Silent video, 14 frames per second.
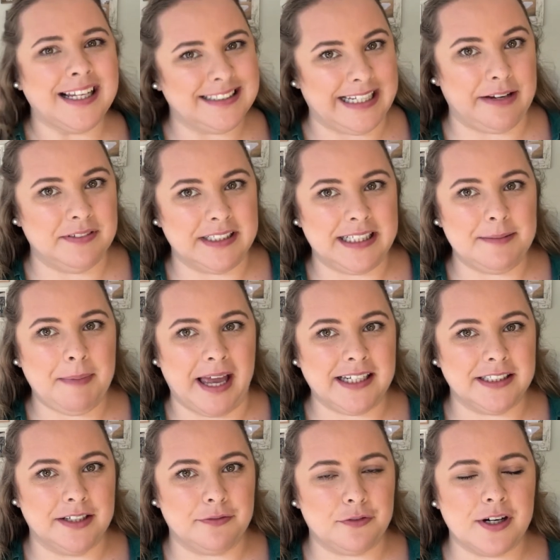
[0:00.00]
Definitely made
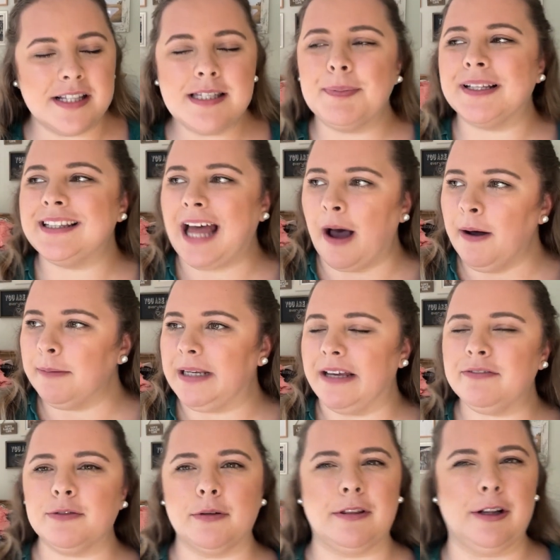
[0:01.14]
a difference, but now I'm
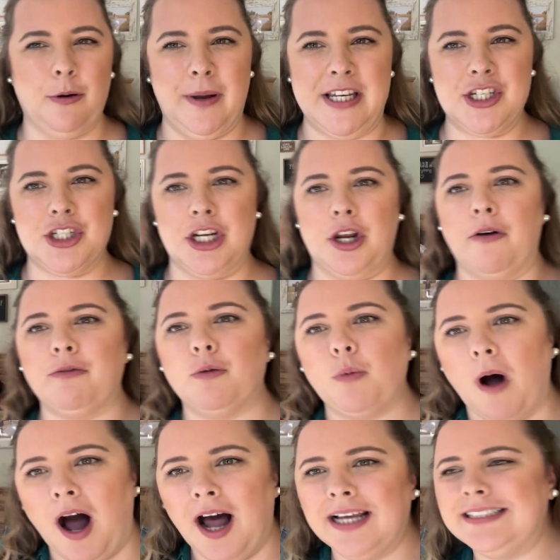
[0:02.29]
left with the question of
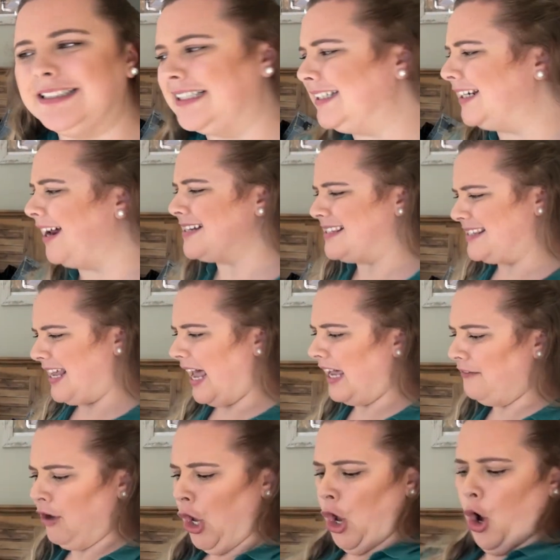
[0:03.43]
why didn't I
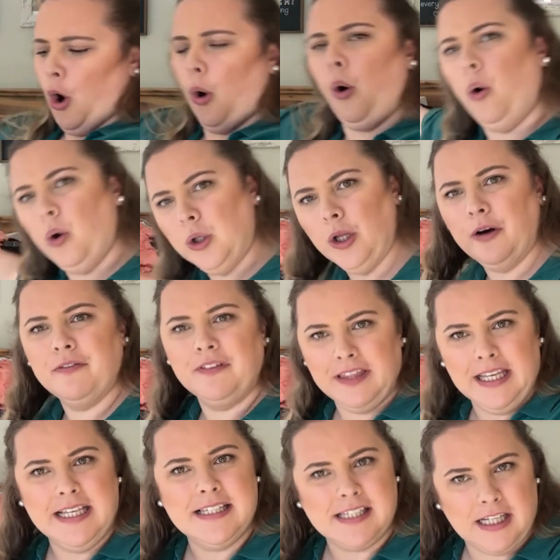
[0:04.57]
save all of
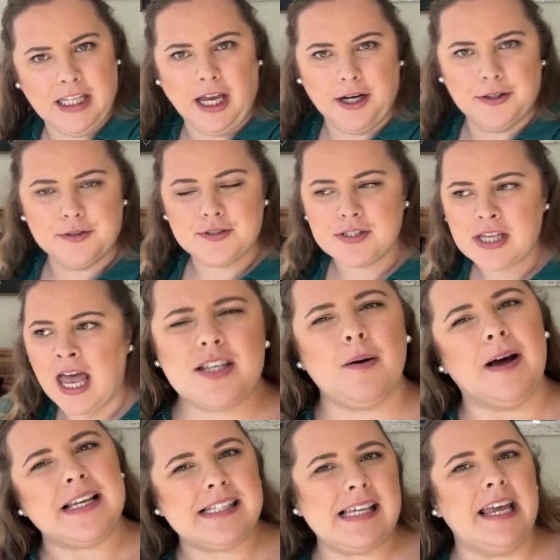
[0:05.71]
these clothes? So
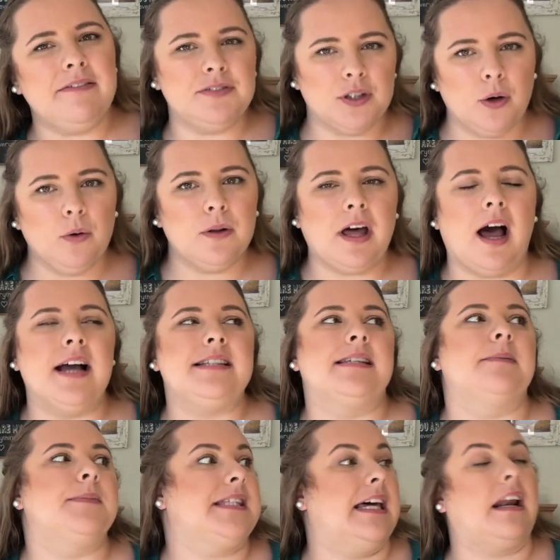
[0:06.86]
I saved all the
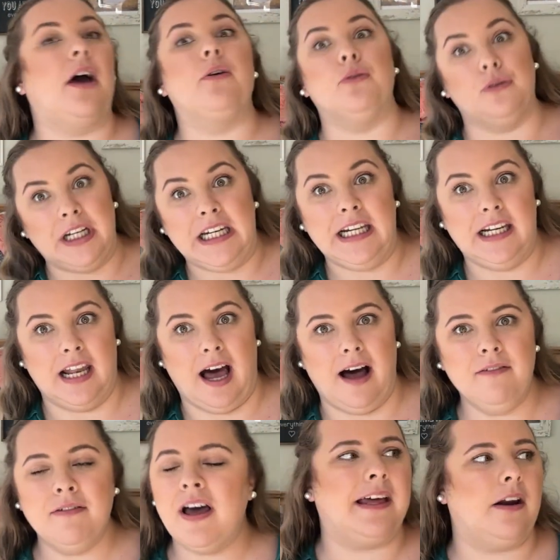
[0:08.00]
items that I really
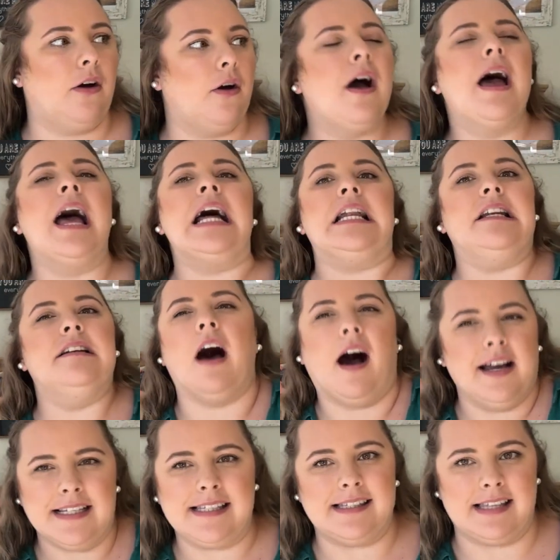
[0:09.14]
love, that are
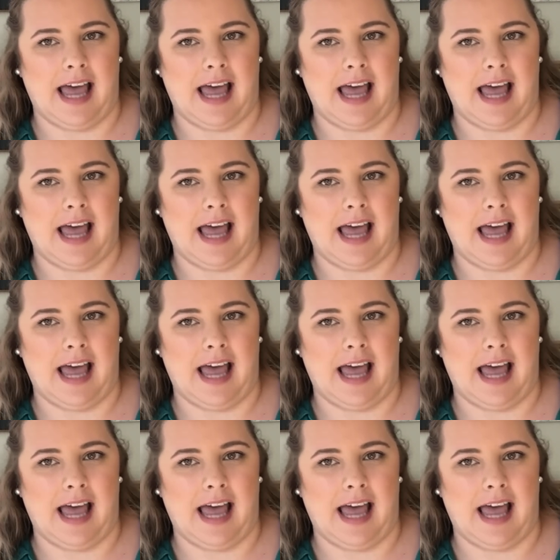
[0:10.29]
nice